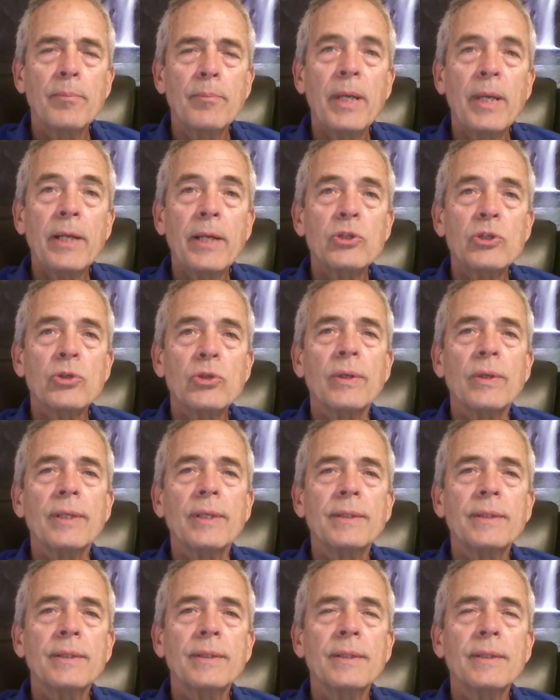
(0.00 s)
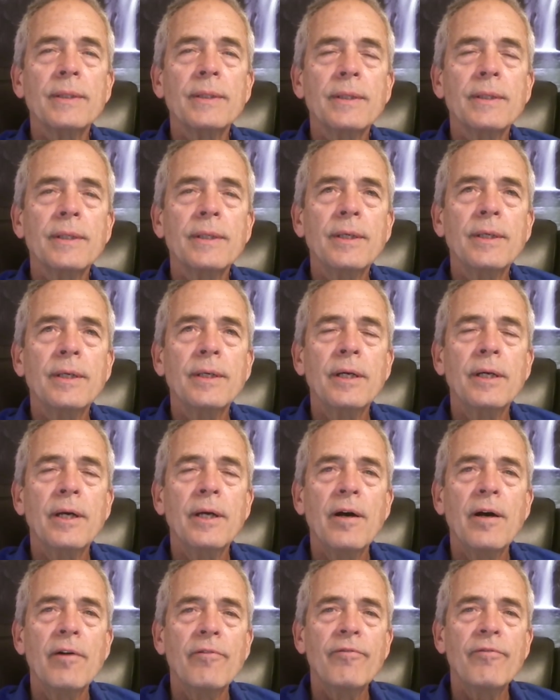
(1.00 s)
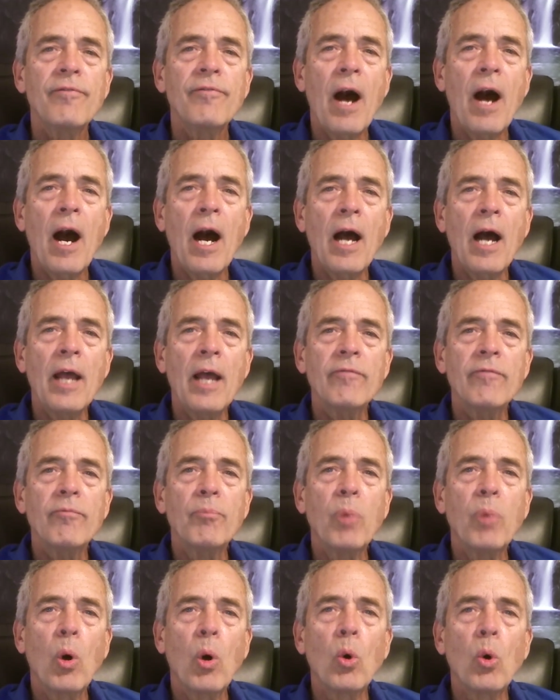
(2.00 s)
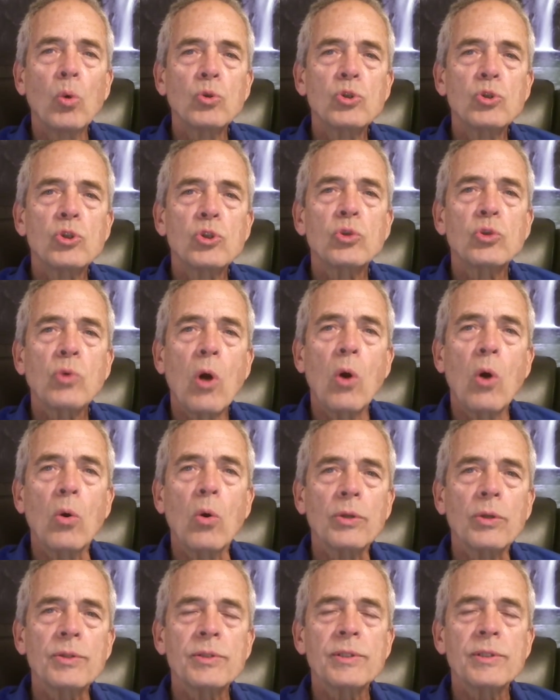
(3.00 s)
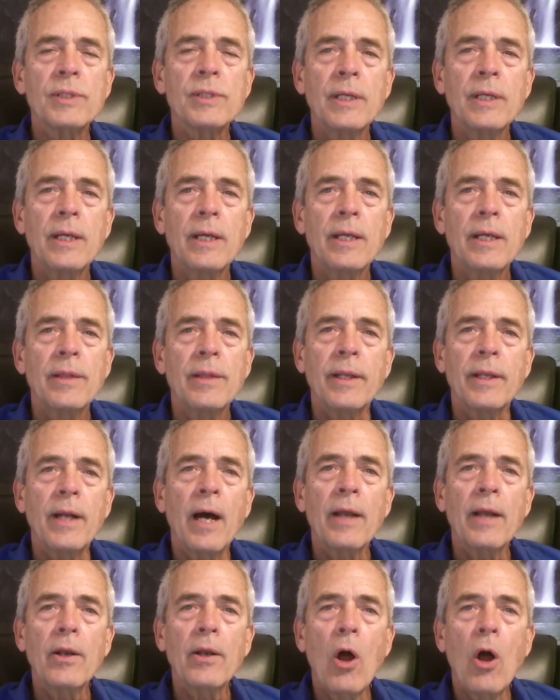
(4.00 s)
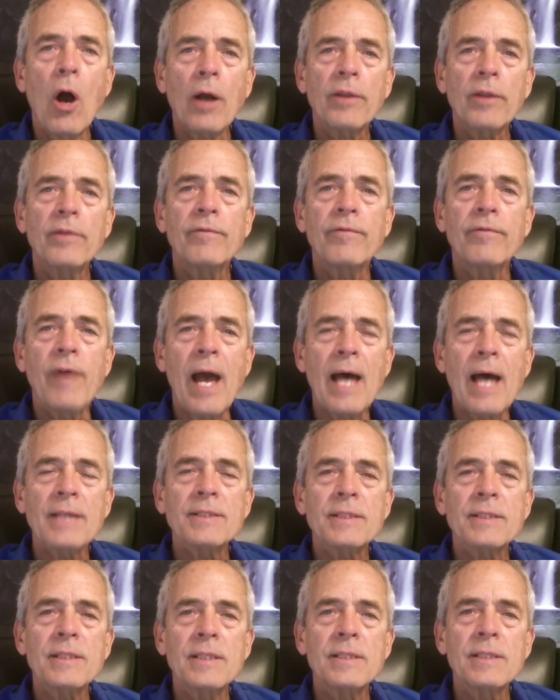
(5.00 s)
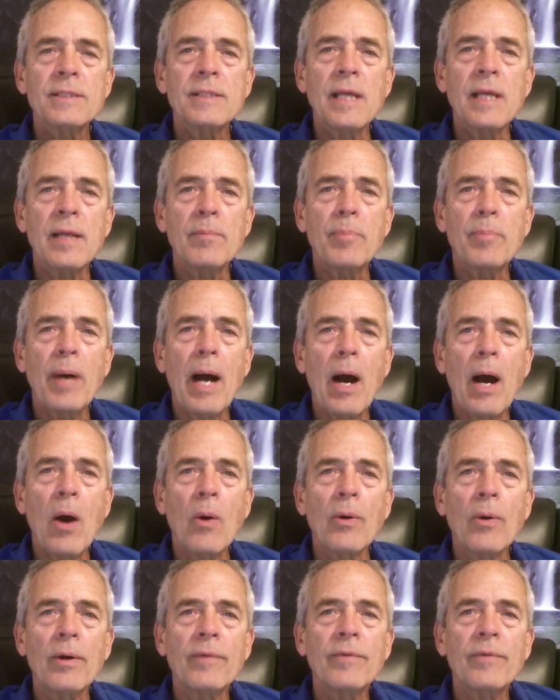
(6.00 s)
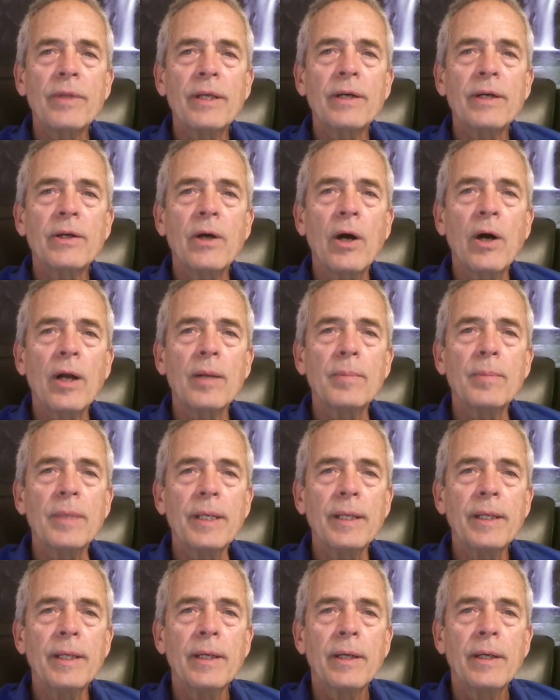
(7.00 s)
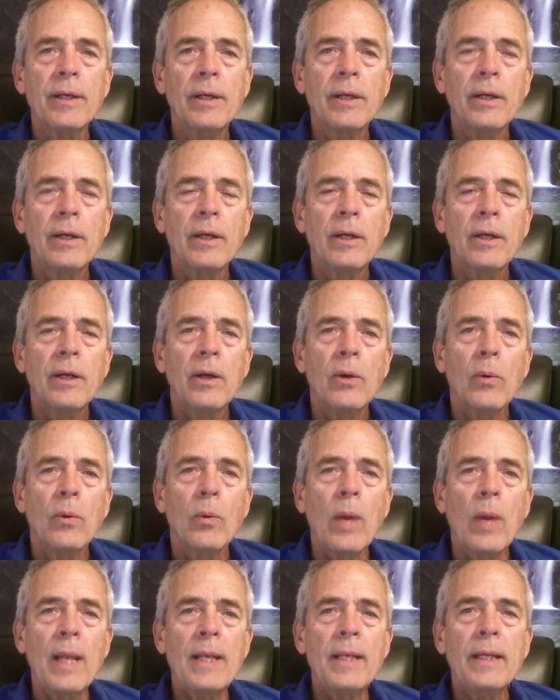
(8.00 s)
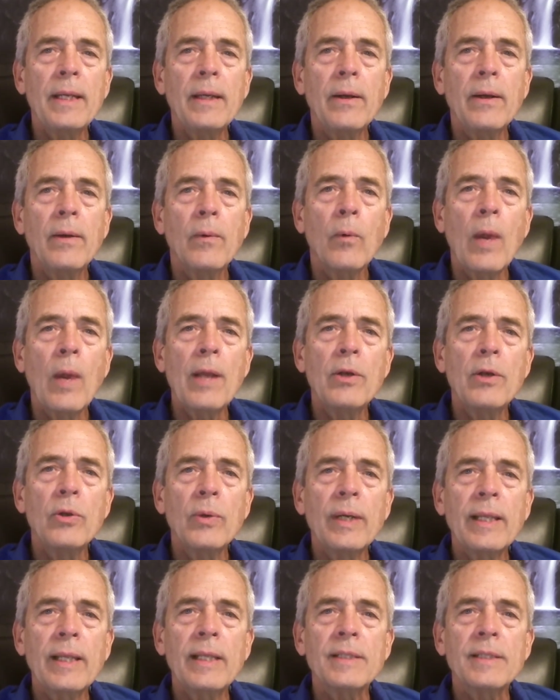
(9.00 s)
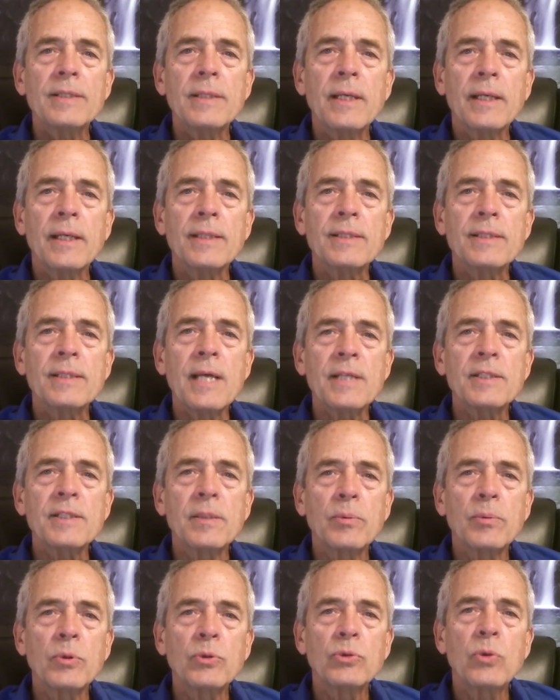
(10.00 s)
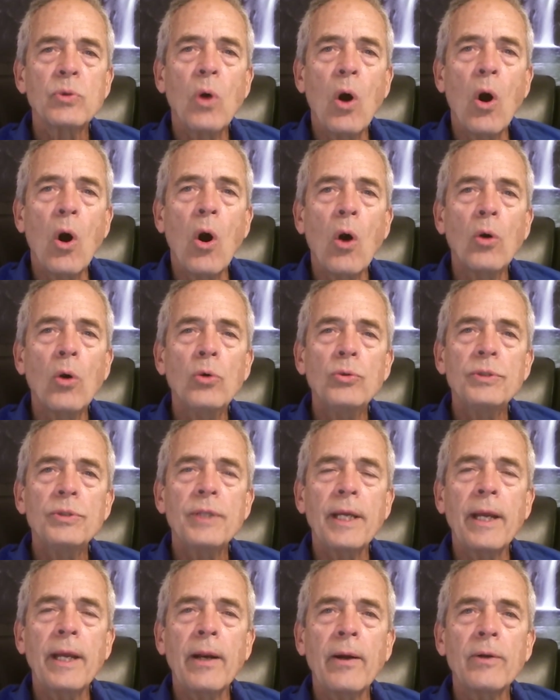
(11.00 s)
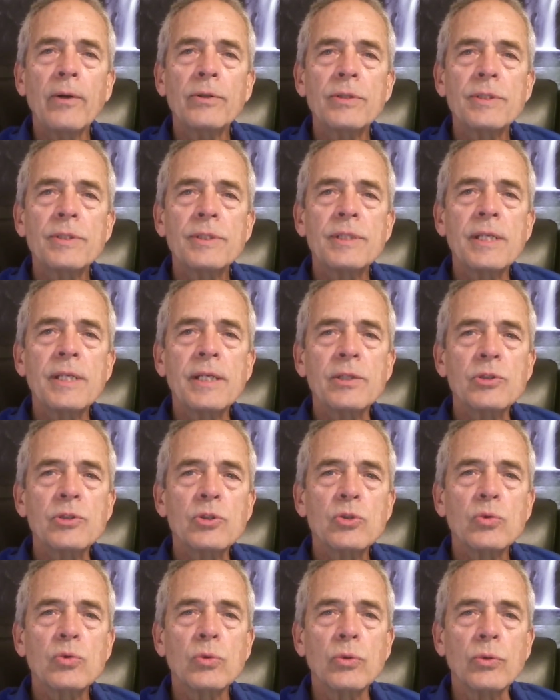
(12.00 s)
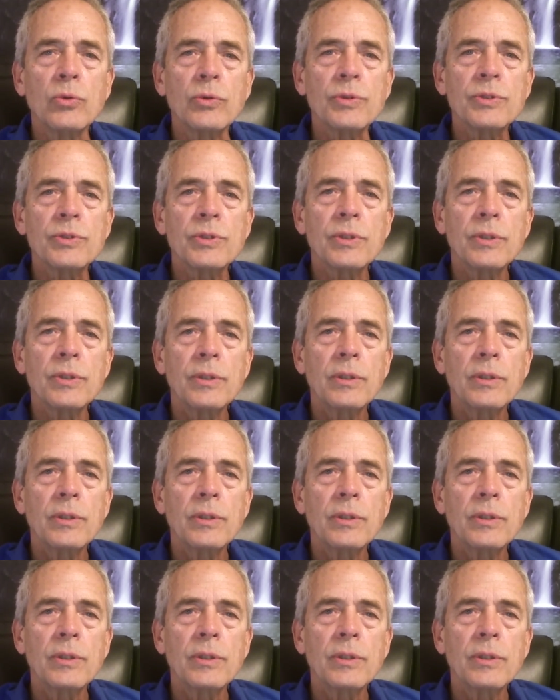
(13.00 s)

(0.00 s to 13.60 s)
Picture it: 5 bold strokes that unlock the vastness and power of the economy, rendering it accessible to all who dare to seek its truths.